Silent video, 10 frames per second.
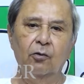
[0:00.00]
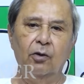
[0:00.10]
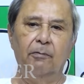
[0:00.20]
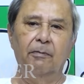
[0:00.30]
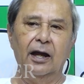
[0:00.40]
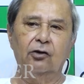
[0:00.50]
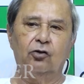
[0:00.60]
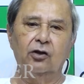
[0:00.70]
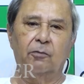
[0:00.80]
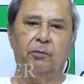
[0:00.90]
were made
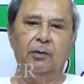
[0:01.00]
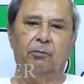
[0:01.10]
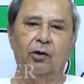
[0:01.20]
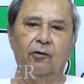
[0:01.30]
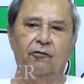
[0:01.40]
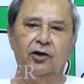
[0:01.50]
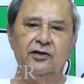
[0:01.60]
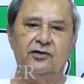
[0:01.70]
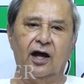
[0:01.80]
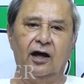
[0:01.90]
to the people of
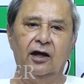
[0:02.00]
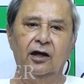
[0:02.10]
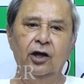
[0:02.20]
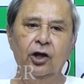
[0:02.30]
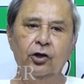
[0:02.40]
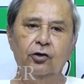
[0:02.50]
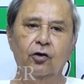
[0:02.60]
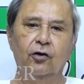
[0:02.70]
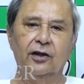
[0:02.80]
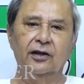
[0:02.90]
Orissa
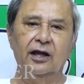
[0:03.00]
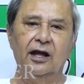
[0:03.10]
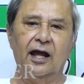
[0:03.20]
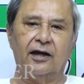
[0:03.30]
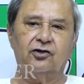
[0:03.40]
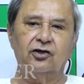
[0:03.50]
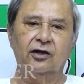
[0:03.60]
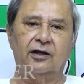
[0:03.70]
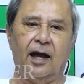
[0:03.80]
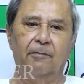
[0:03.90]
during the
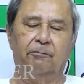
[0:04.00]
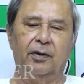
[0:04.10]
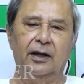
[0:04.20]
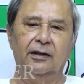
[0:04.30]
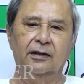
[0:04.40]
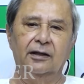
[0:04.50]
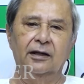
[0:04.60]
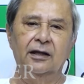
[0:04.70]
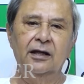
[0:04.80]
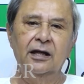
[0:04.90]
election campaign,
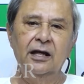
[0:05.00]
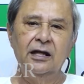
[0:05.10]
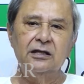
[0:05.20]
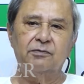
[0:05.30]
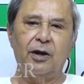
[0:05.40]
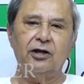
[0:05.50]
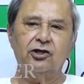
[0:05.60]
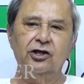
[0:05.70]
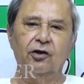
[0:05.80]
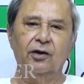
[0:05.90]

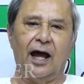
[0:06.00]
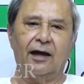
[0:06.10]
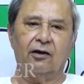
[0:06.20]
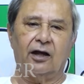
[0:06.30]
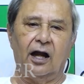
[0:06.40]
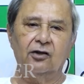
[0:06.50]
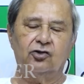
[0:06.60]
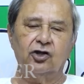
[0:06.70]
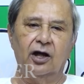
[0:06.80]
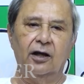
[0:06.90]
especially on
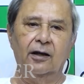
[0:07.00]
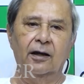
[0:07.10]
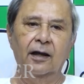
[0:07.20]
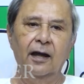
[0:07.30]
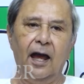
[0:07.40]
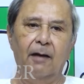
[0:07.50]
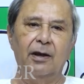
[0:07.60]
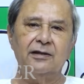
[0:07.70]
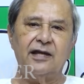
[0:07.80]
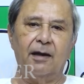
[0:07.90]
agriculture,
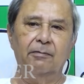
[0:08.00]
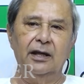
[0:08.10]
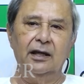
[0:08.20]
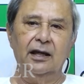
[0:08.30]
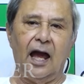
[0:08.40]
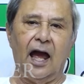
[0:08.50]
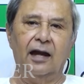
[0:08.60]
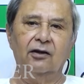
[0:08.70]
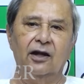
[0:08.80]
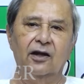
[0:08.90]
MSME,
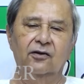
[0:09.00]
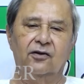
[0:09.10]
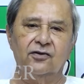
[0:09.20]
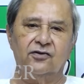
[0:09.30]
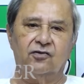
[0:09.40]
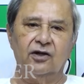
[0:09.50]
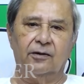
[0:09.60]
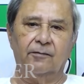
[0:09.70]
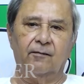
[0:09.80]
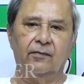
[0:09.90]
and
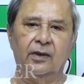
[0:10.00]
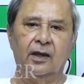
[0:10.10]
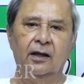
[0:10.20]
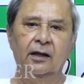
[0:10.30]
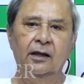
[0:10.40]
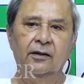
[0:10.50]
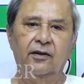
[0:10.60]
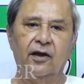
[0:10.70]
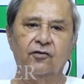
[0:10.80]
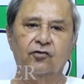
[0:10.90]
industry.
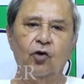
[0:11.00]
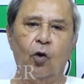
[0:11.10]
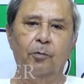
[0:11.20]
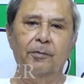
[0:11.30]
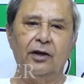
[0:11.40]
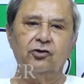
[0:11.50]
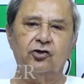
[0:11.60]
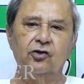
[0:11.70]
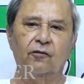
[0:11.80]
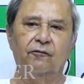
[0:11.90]
There is no
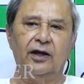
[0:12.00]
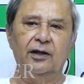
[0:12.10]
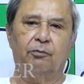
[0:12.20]
mention of any